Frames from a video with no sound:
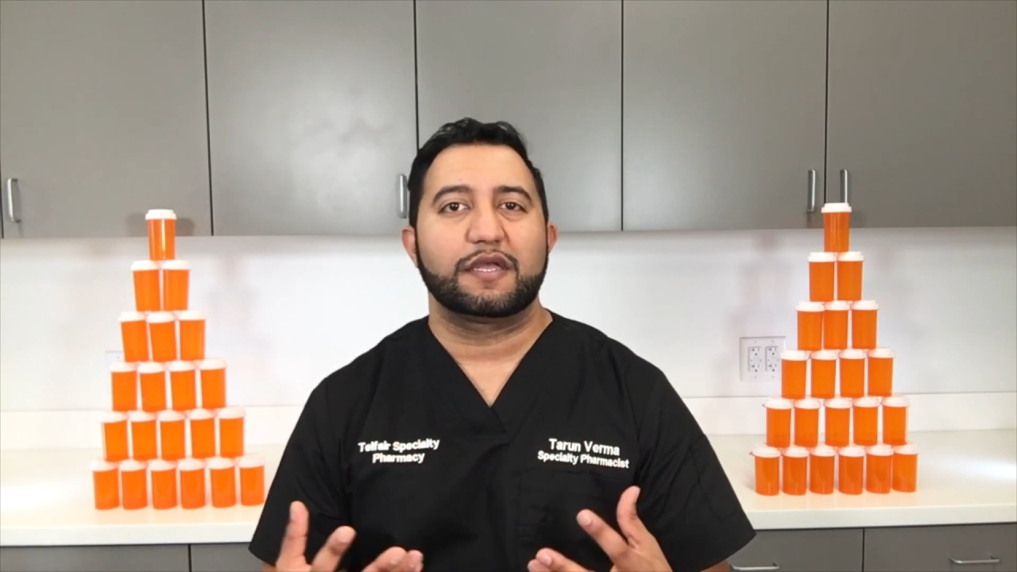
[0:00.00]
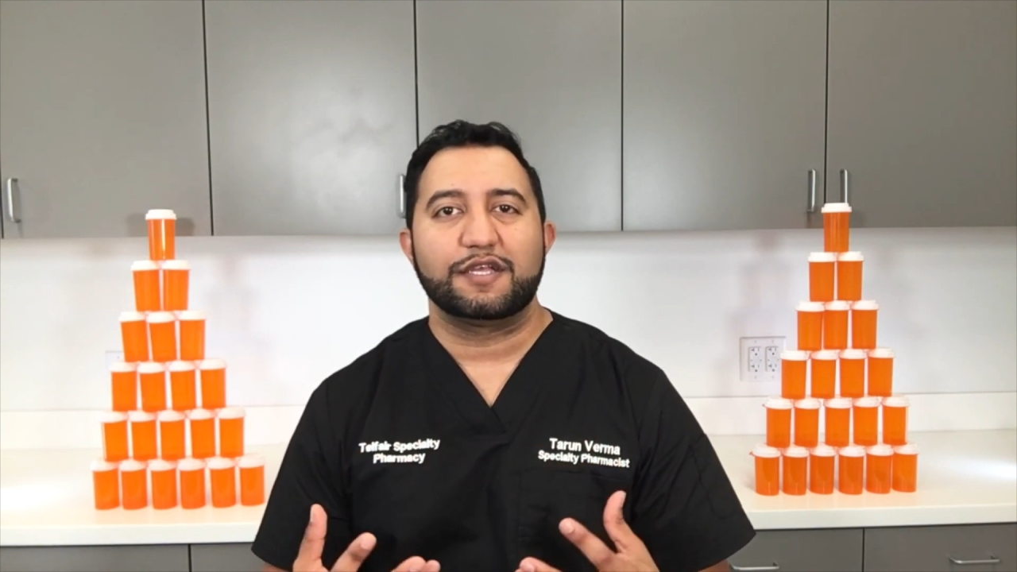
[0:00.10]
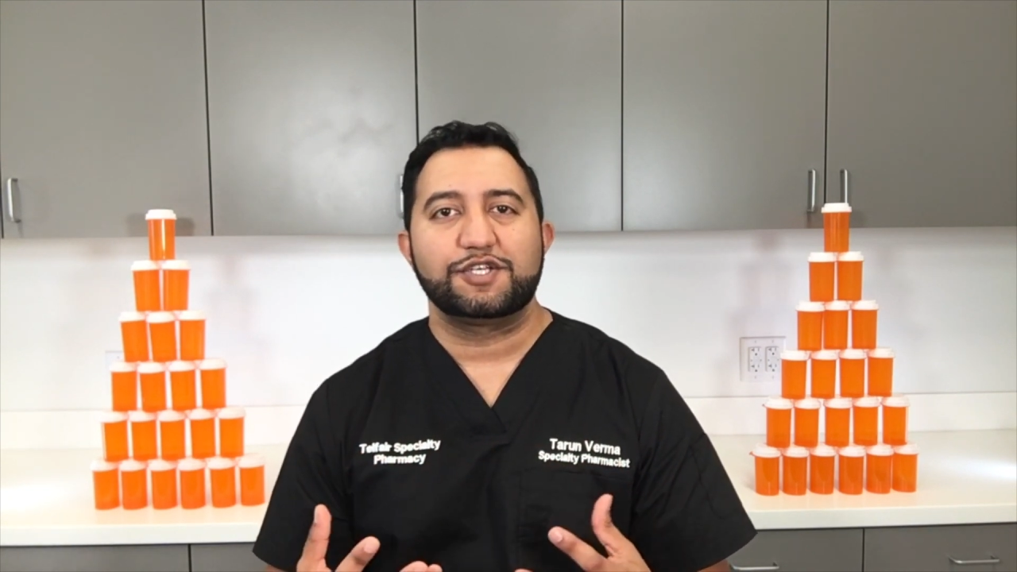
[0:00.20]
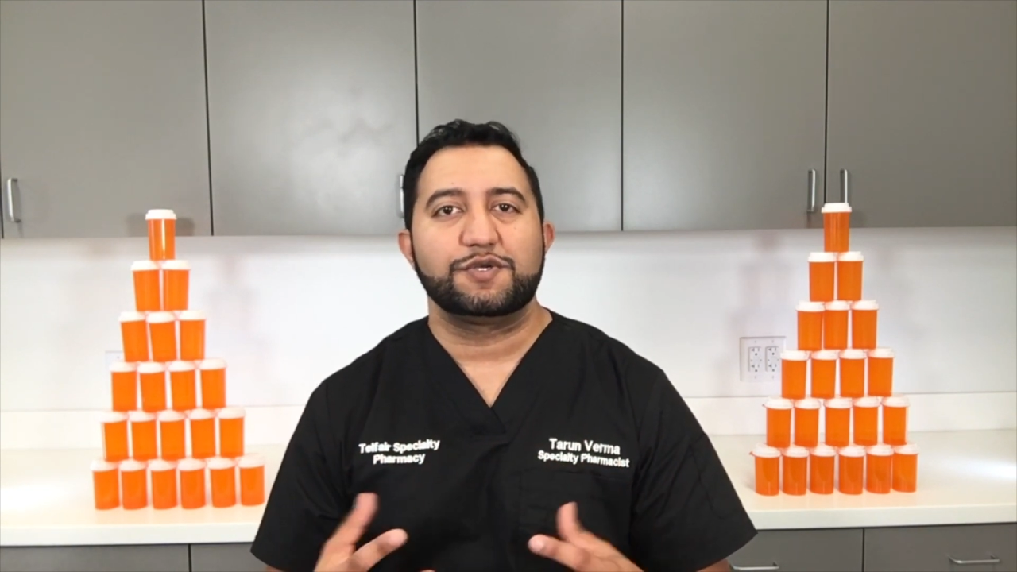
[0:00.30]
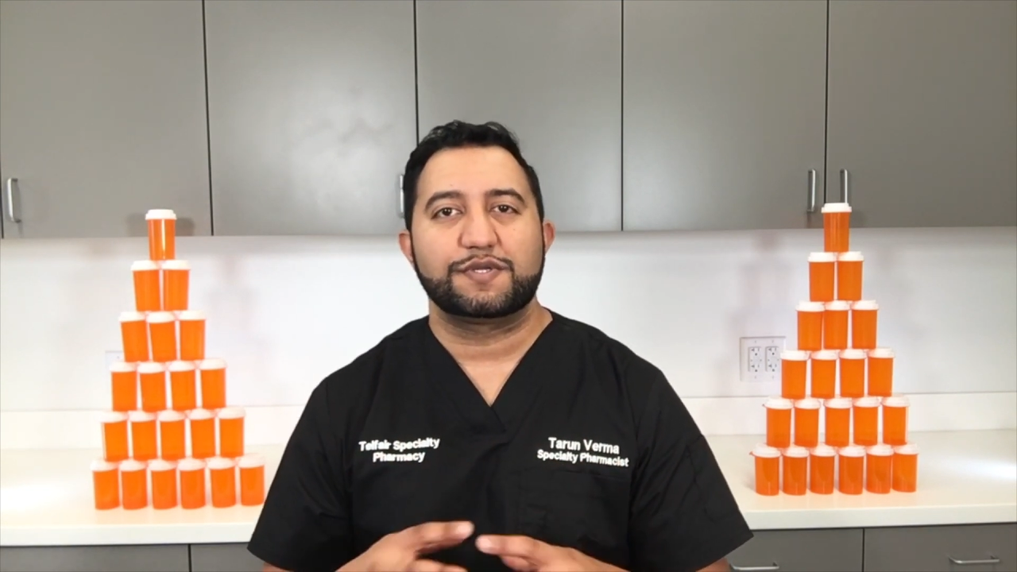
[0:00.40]

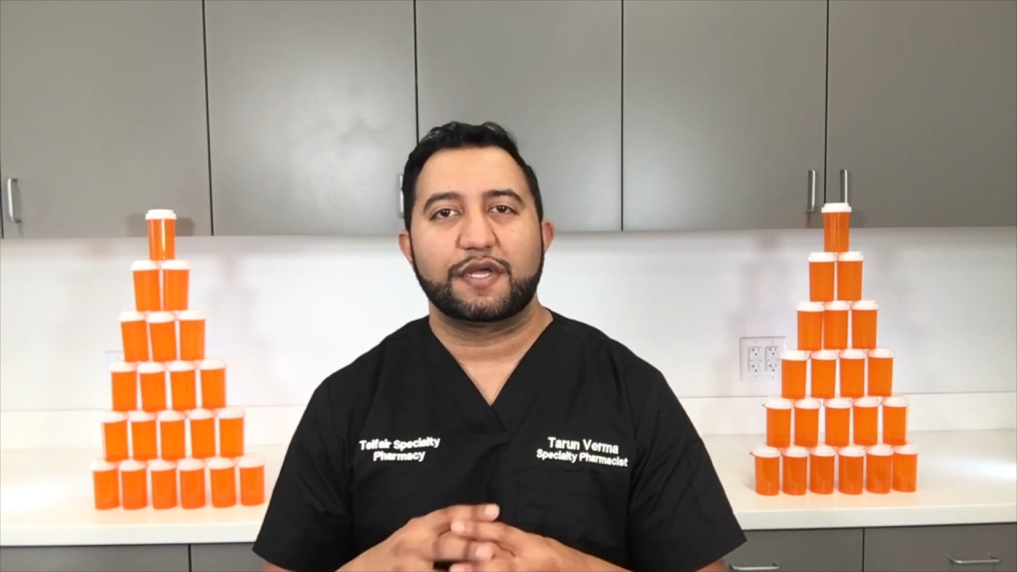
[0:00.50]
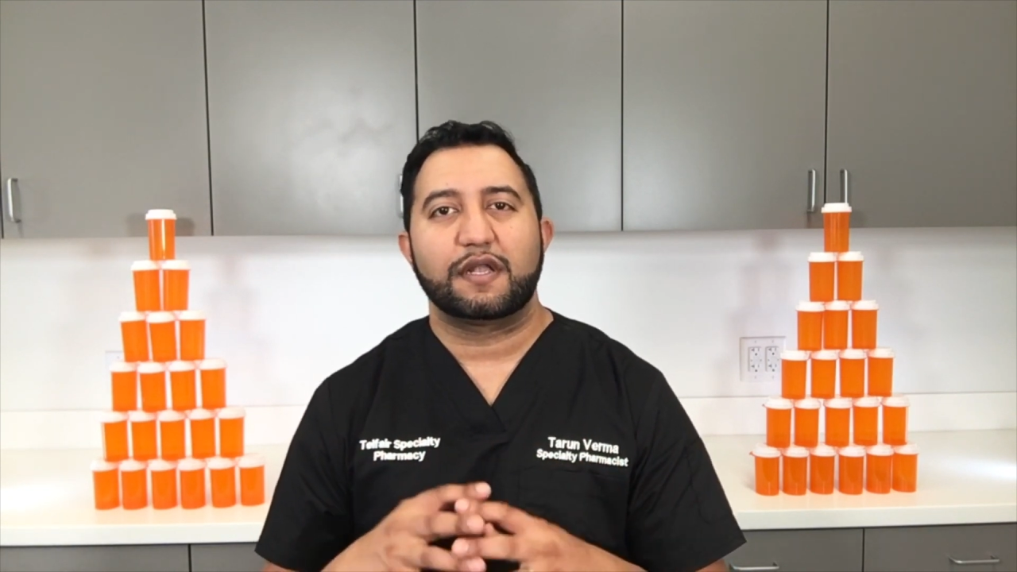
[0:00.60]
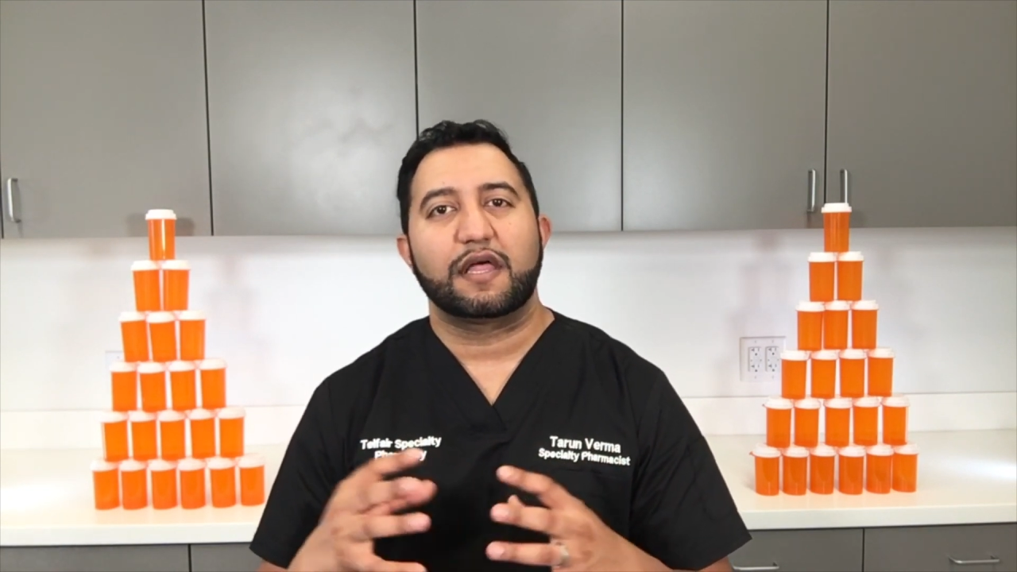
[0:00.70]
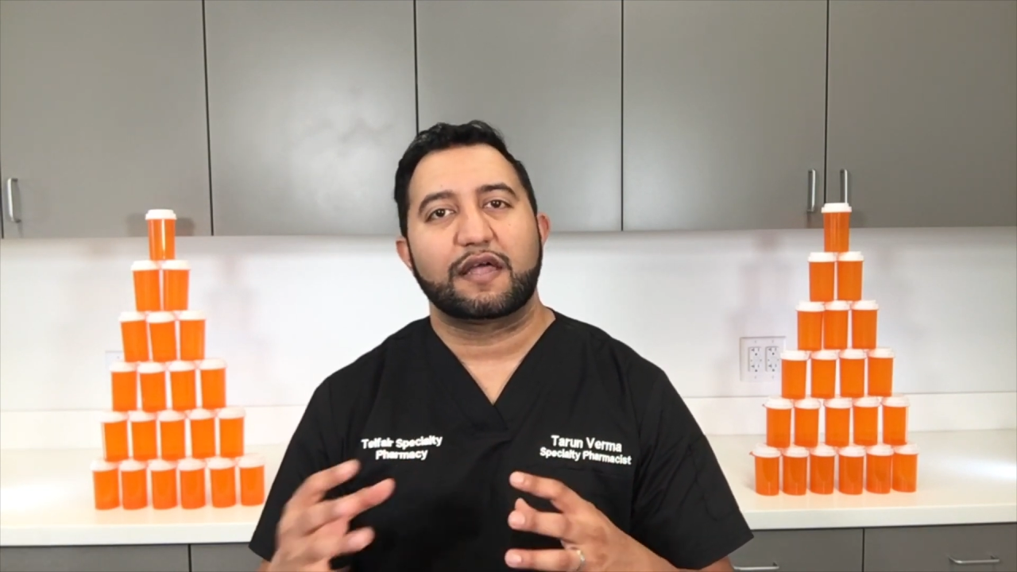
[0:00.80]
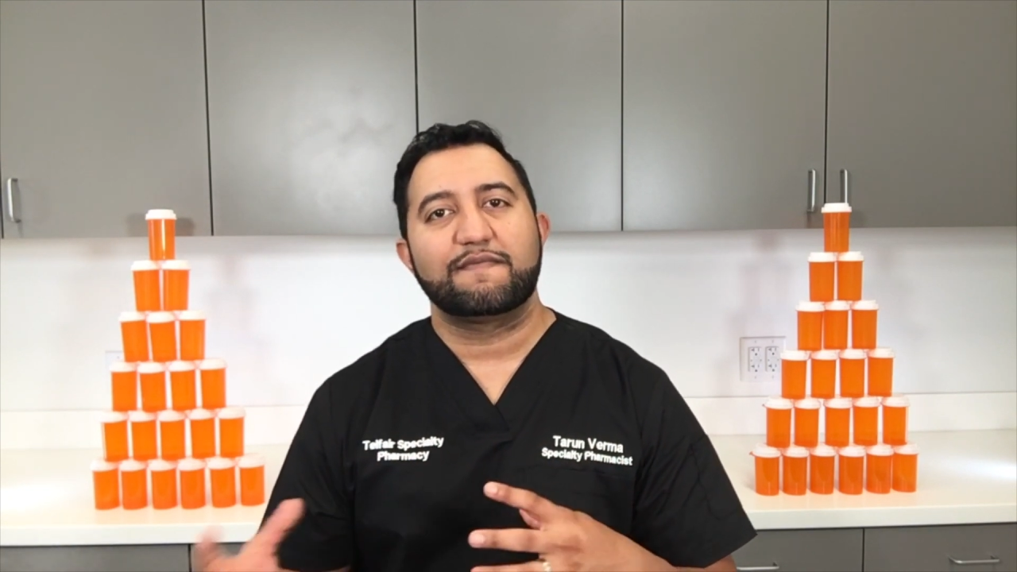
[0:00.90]
issues that a
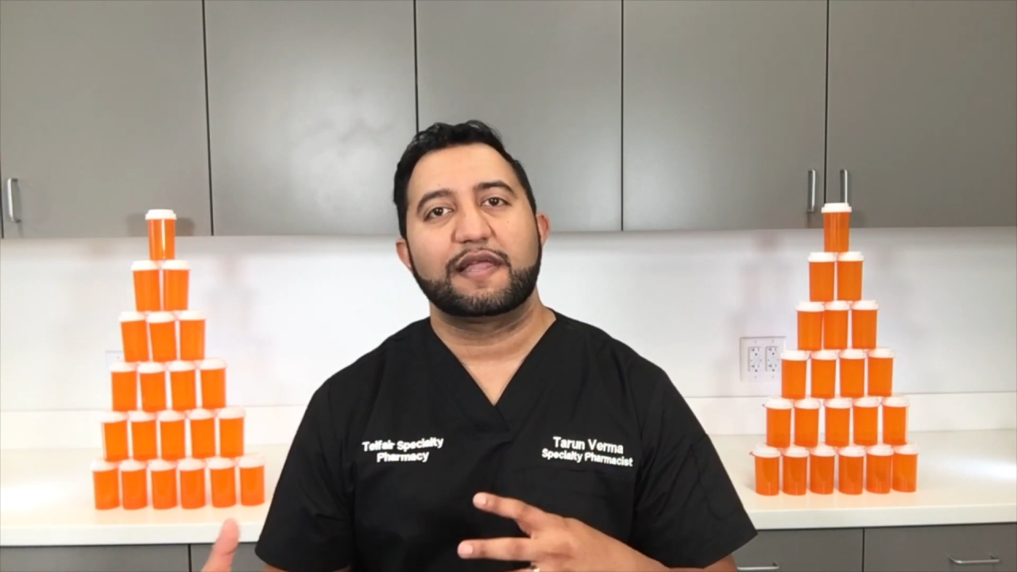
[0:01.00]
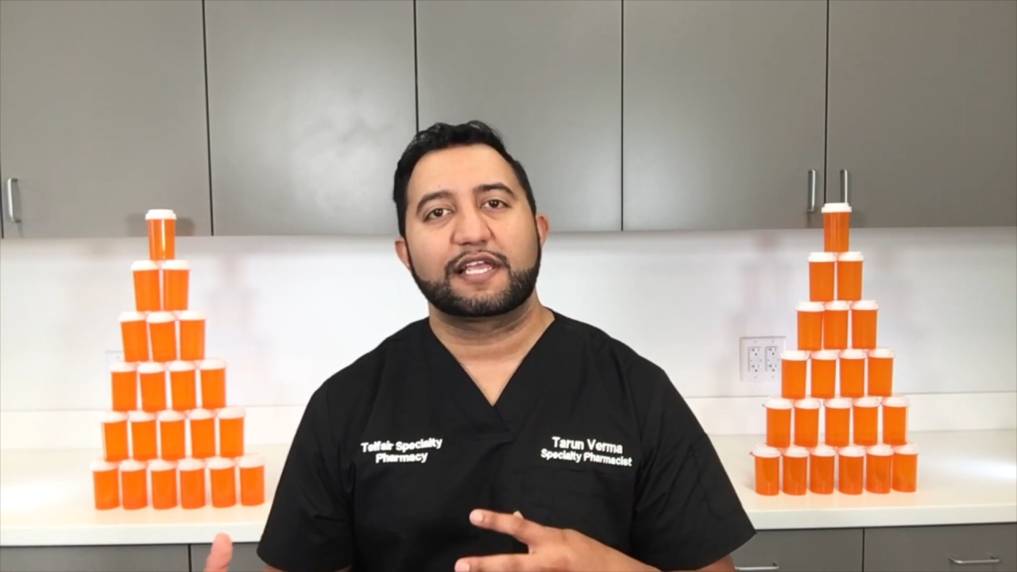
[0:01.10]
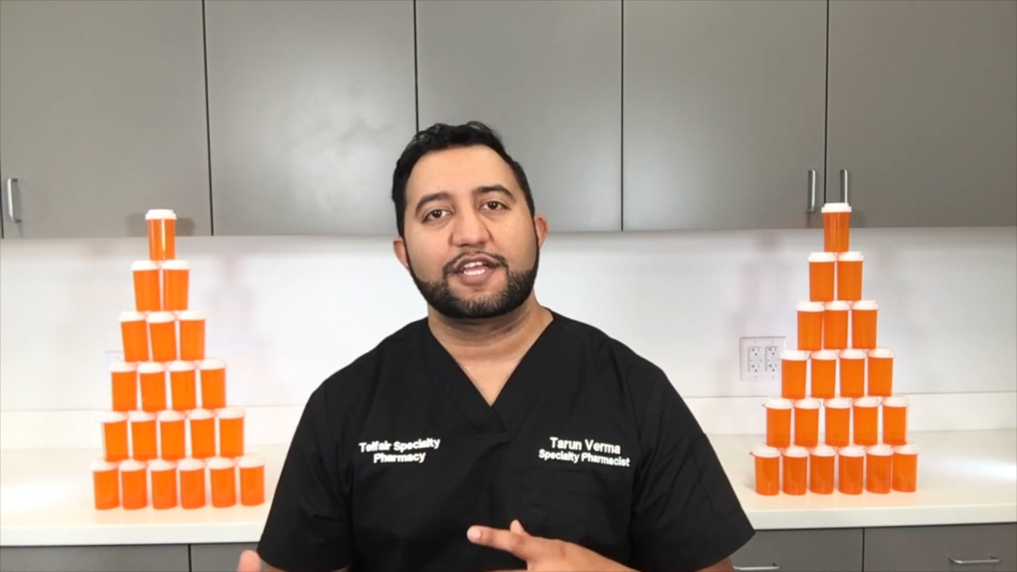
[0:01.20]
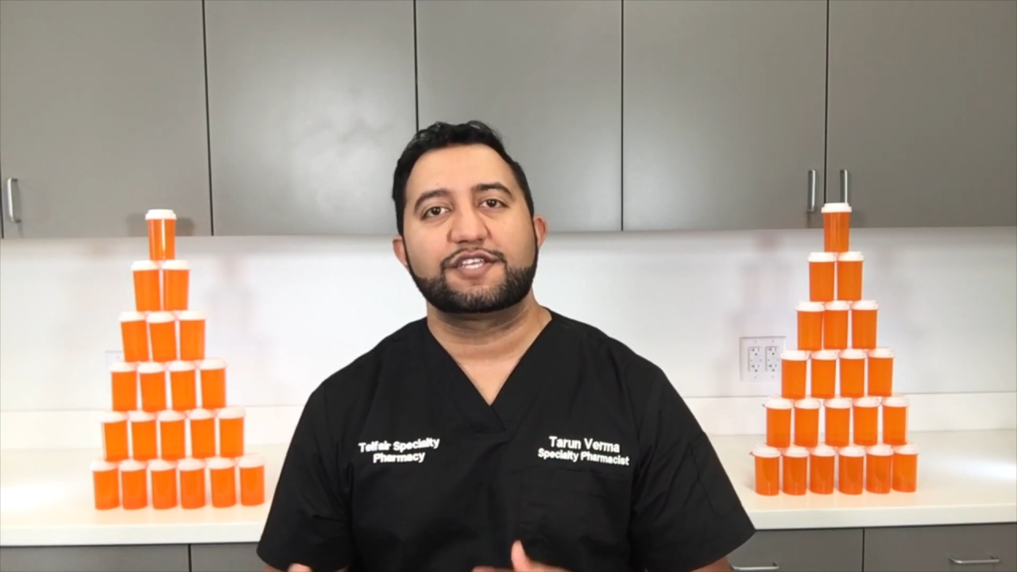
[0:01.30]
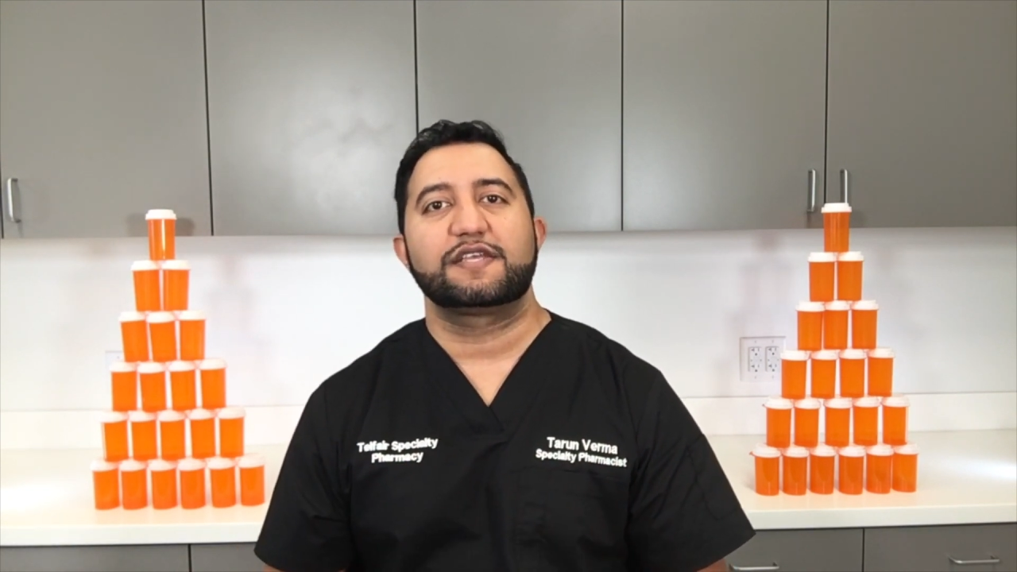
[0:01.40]
lot of
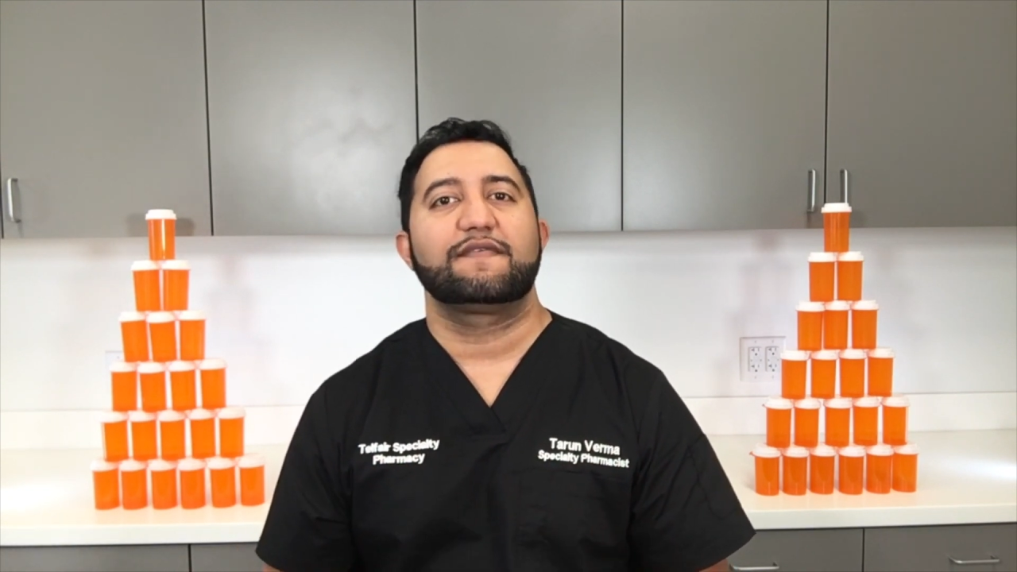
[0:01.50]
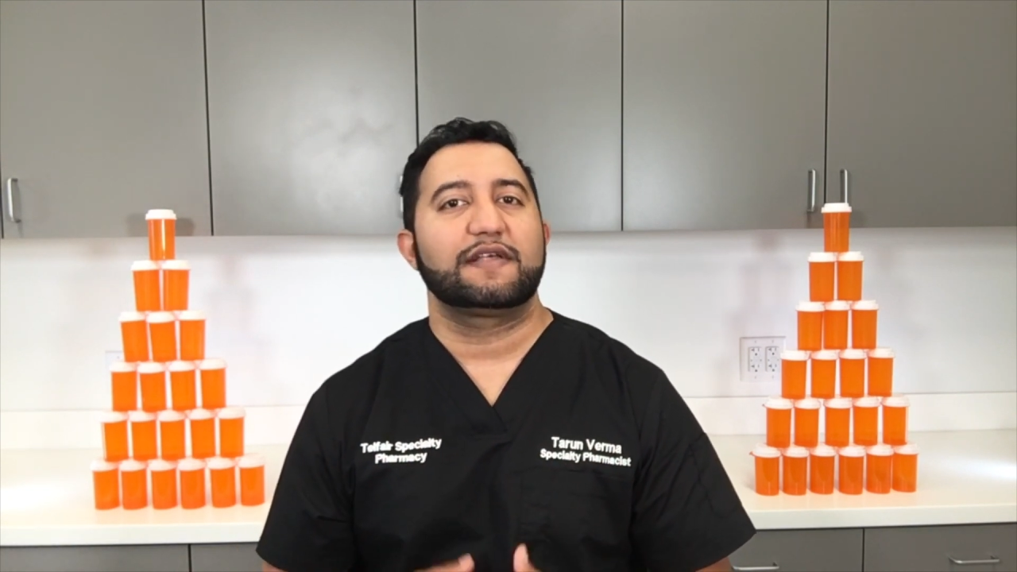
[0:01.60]
medications have,